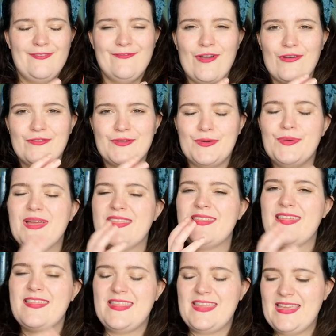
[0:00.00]
involved
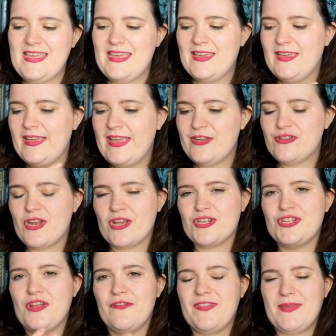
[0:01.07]
with the
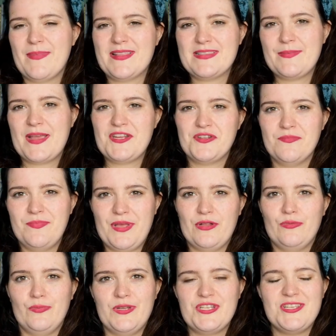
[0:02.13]
introduction of the Emancipation
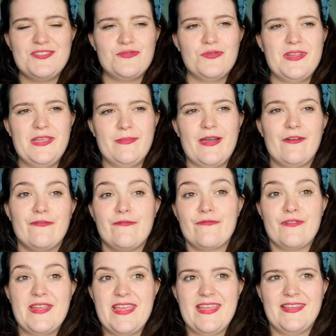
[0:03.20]
Bill, which is talking about
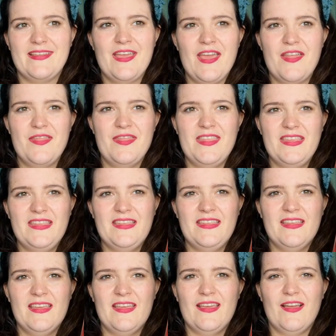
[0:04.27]
freeing
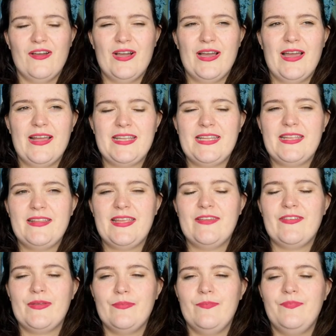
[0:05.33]
and
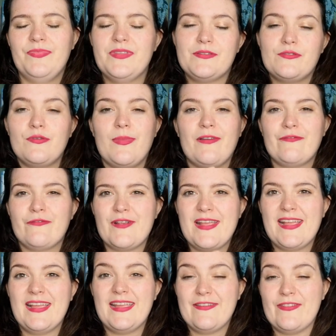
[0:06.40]
giving
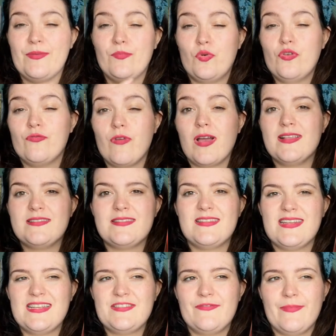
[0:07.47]
more rights to
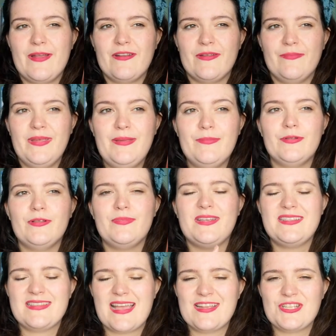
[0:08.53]
the Native American people,
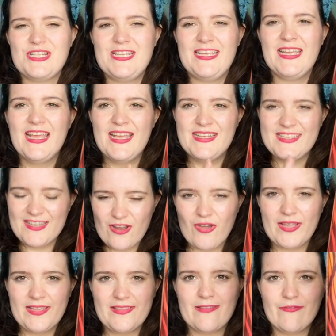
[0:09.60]
but is actually
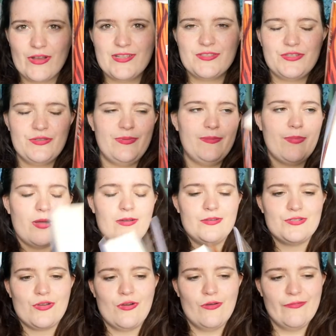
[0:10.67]
denying their rights to be
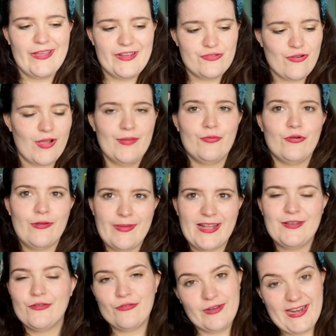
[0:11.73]
part of a tribe or a
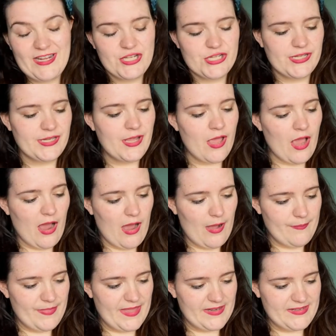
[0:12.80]
band or a nation
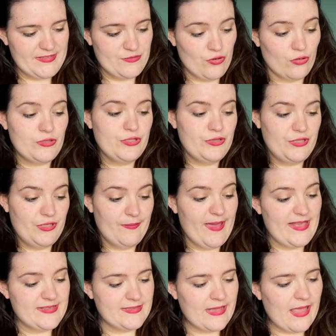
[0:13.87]
that is not the
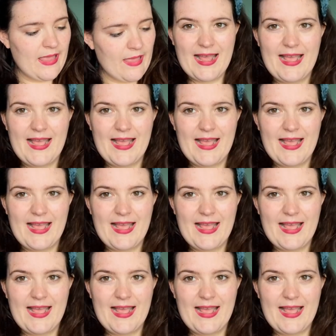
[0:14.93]
US.